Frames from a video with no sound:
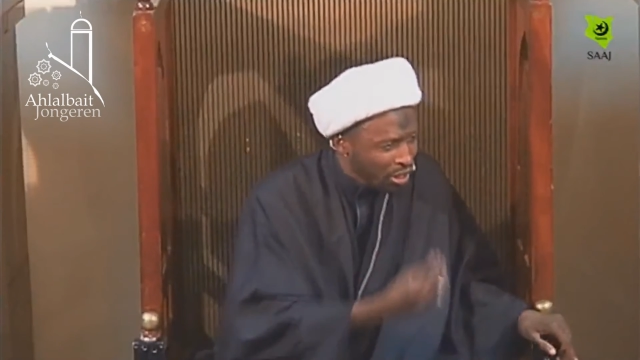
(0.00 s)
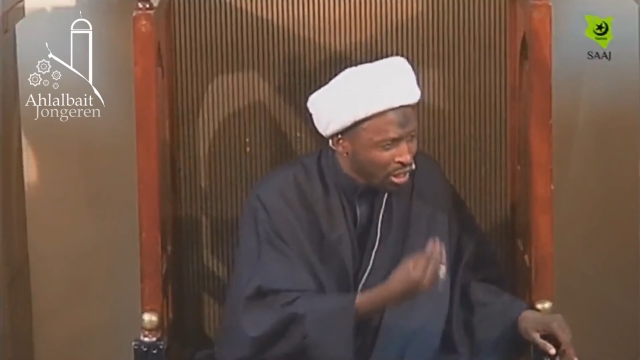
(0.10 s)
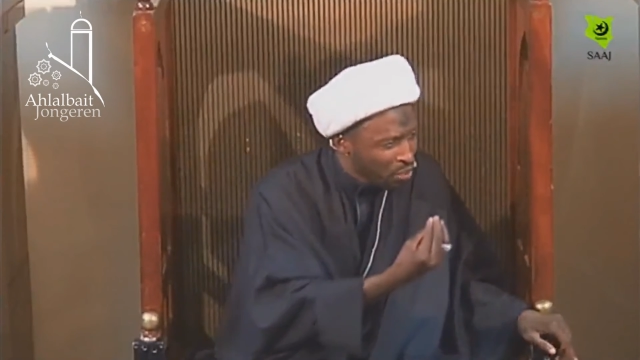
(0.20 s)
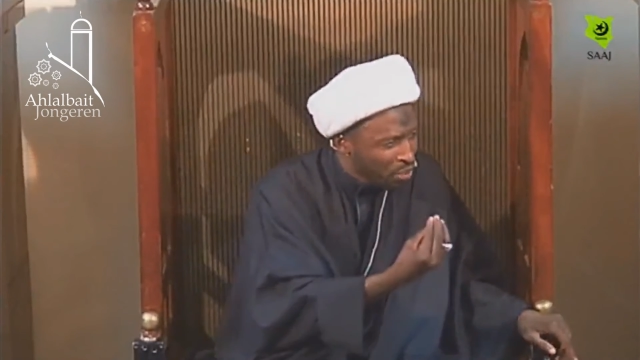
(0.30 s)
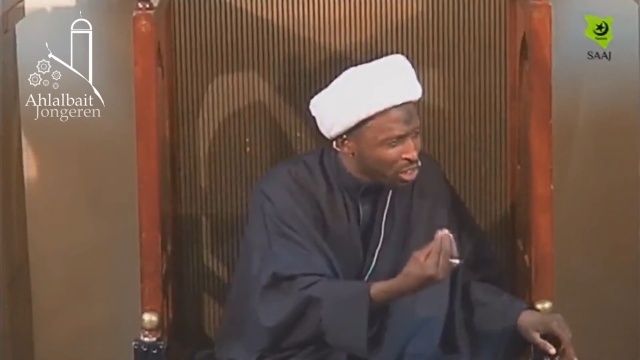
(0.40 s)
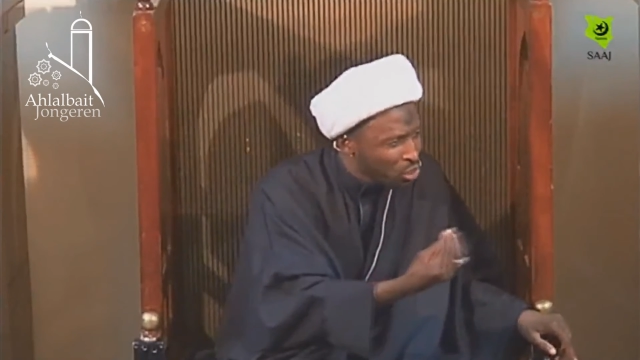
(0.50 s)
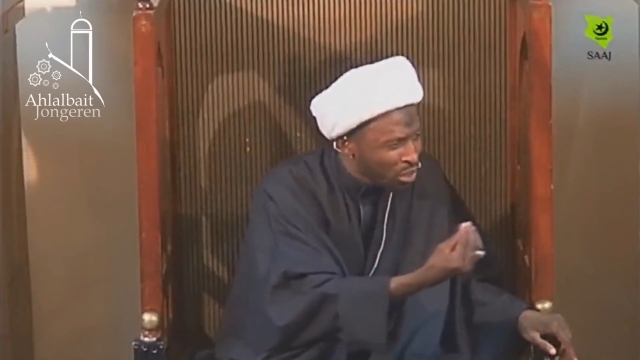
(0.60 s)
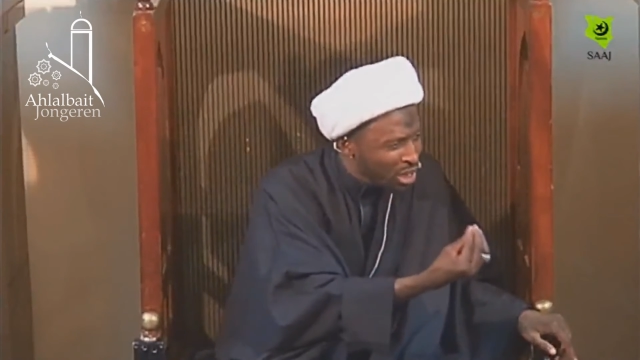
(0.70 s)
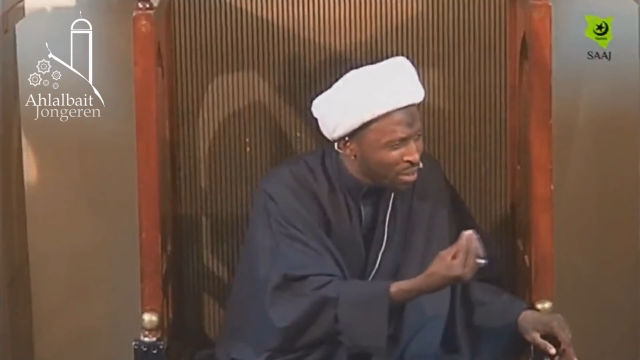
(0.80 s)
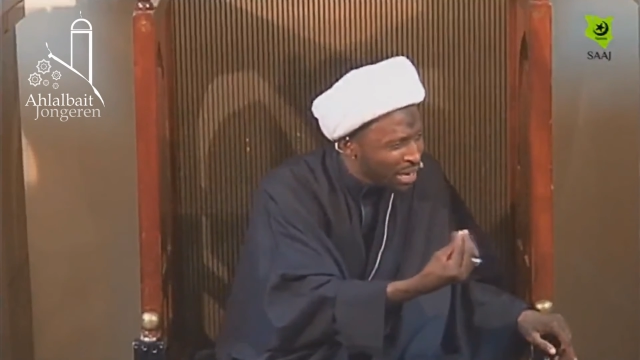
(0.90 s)
debate
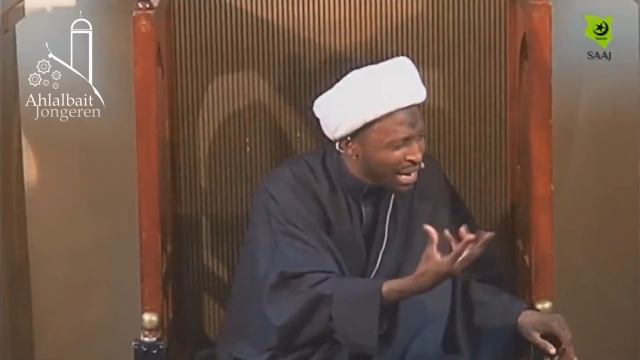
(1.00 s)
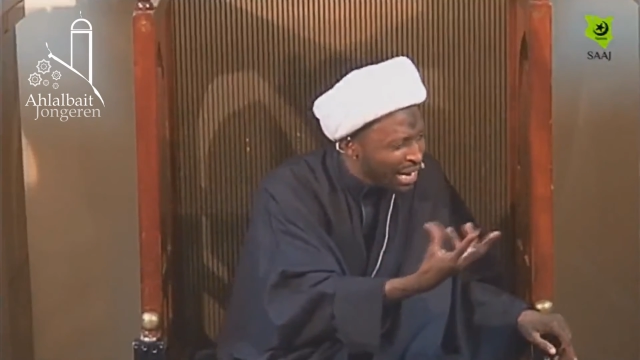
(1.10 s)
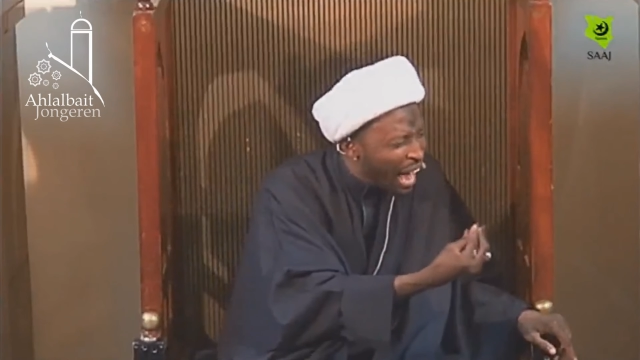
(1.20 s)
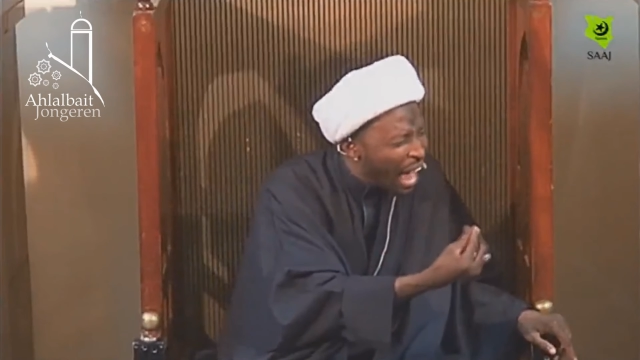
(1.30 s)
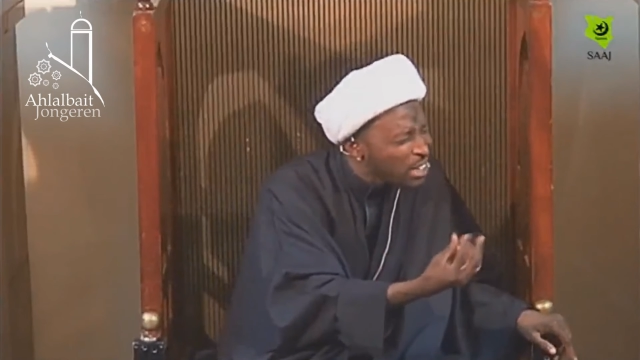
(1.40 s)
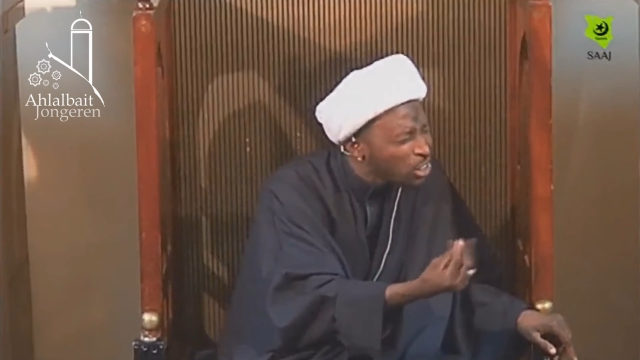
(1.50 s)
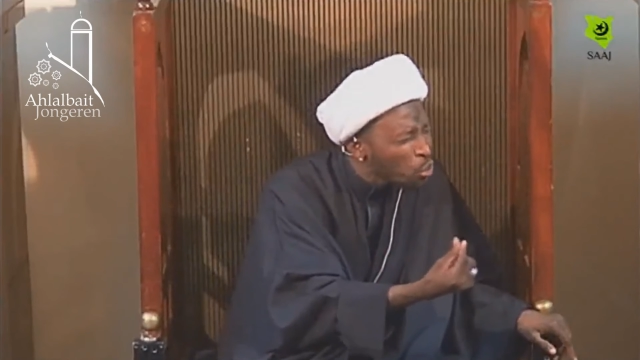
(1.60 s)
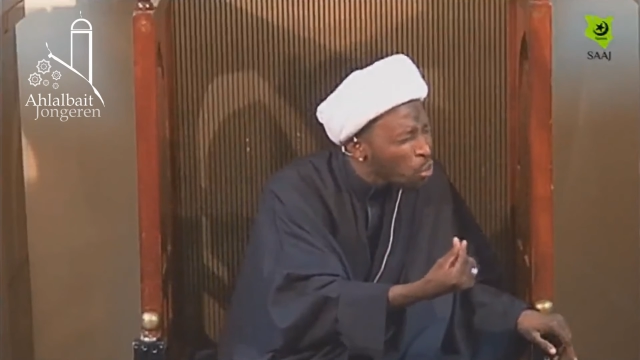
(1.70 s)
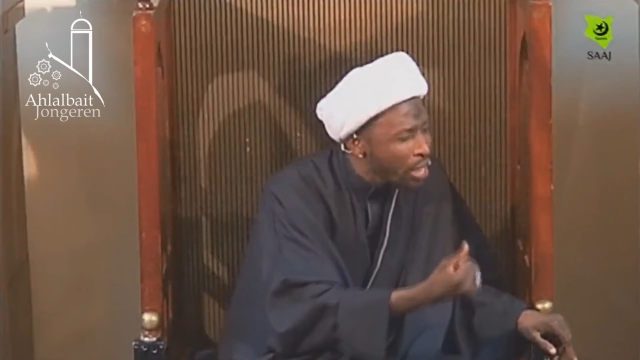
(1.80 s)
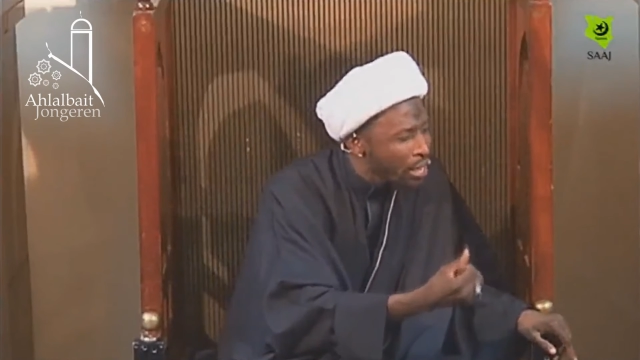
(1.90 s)
with them in a nice
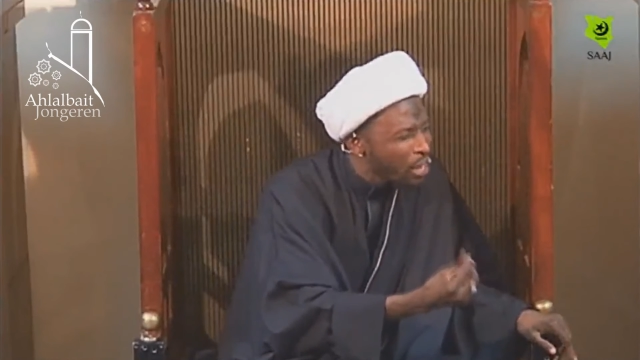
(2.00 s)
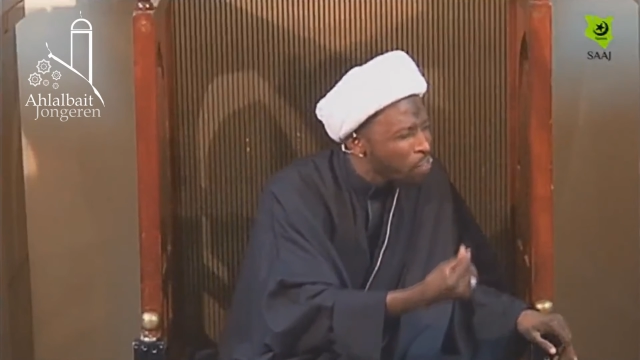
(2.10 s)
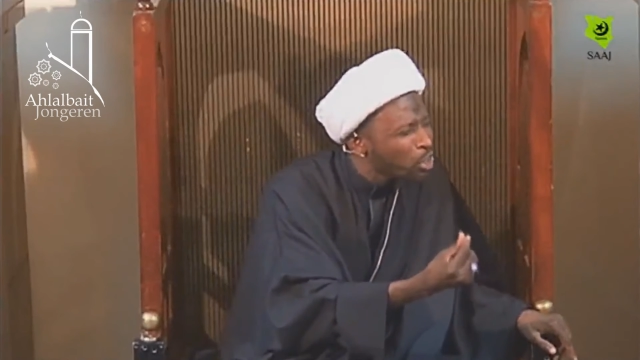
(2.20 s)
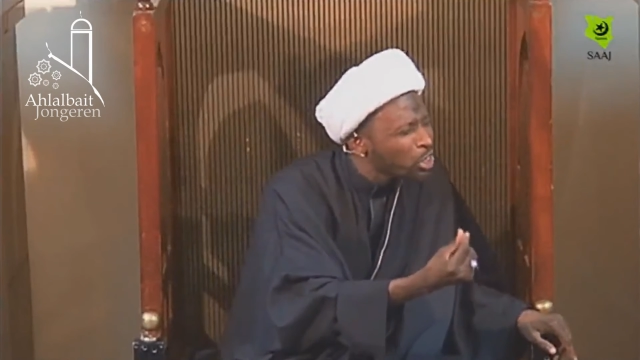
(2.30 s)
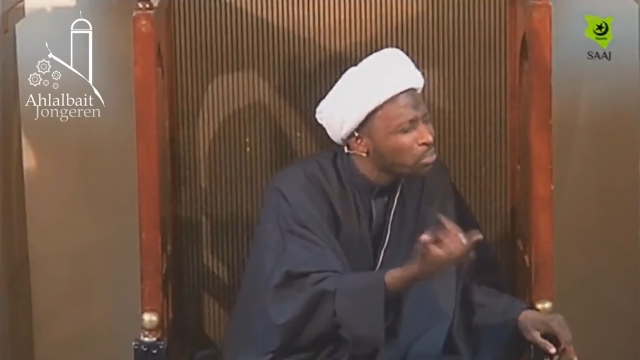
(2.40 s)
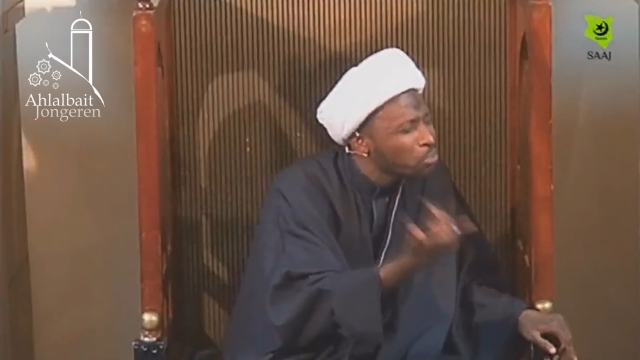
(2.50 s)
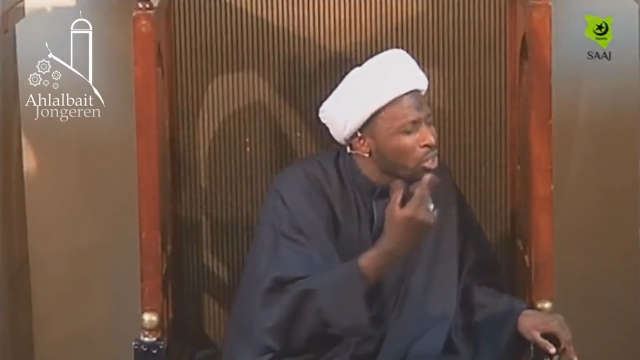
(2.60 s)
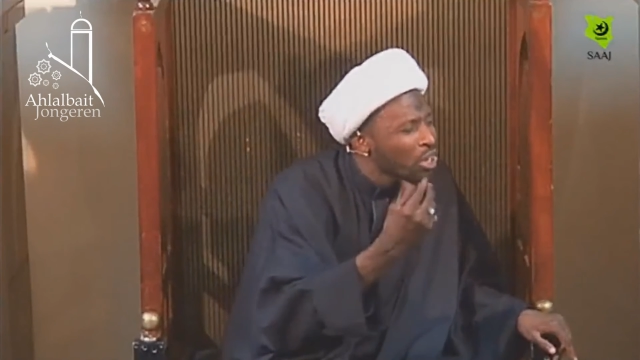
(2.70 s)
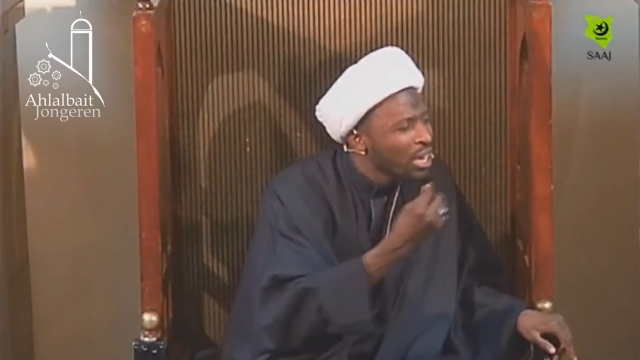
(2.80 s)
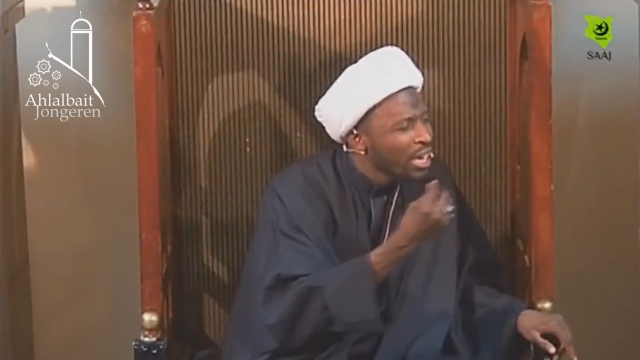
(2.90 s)
way in a possible
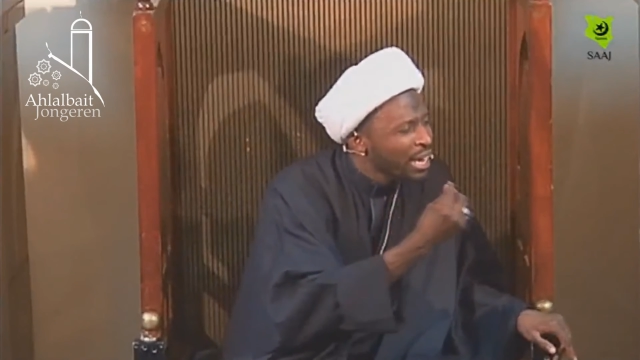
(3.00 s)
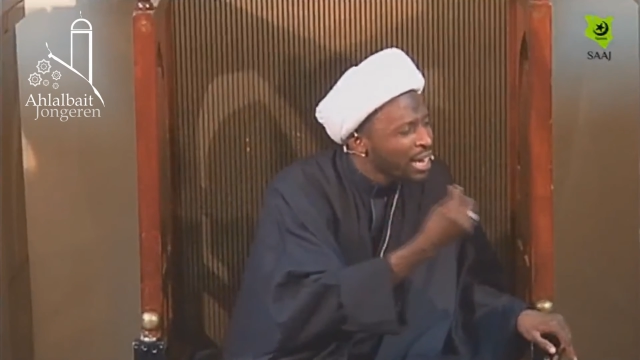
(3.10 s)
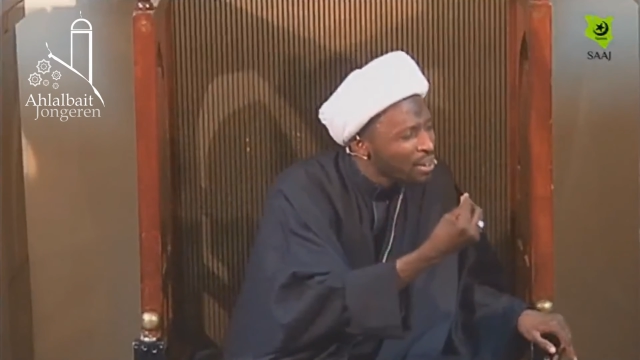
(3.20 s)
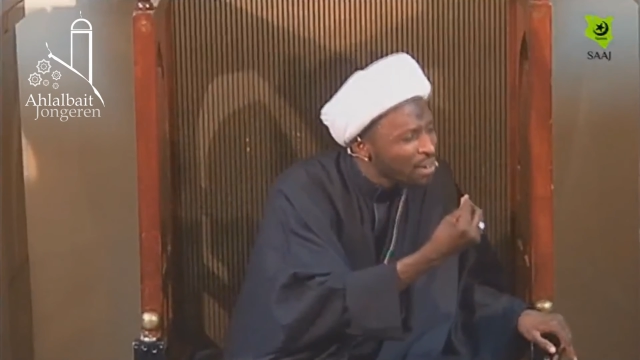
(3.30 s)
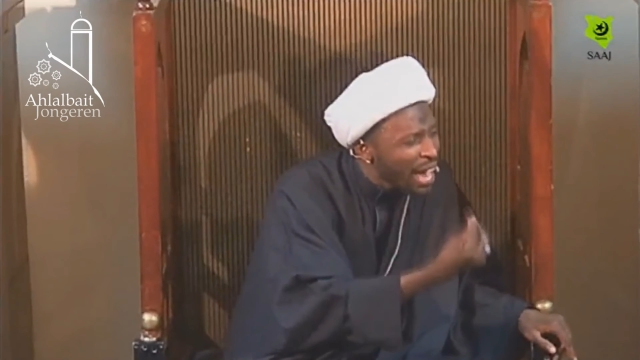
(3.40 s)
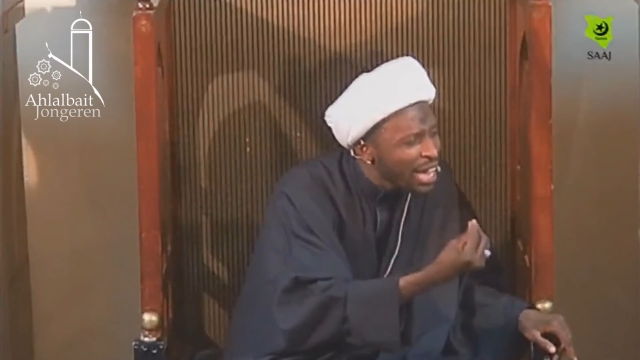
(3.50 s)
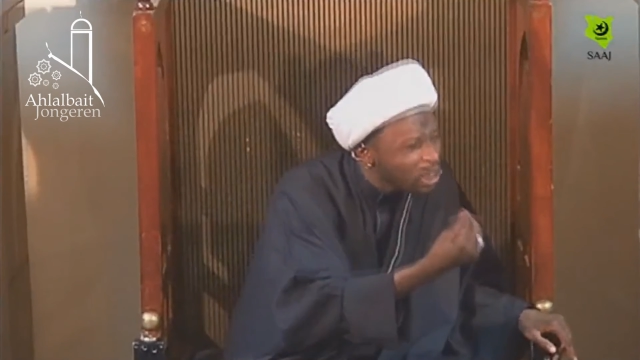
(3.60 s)
in a nice